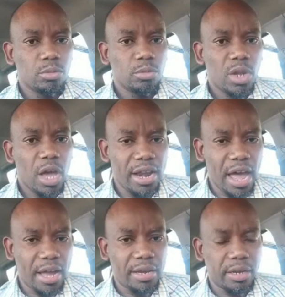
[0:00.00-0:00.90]
ka
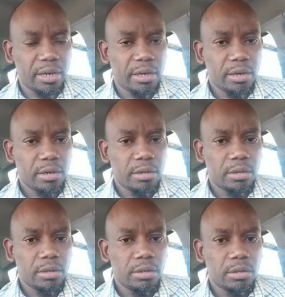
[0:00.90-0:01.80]
9
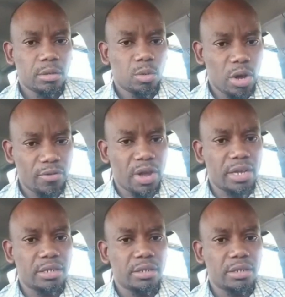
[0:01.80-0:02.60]
kwa van,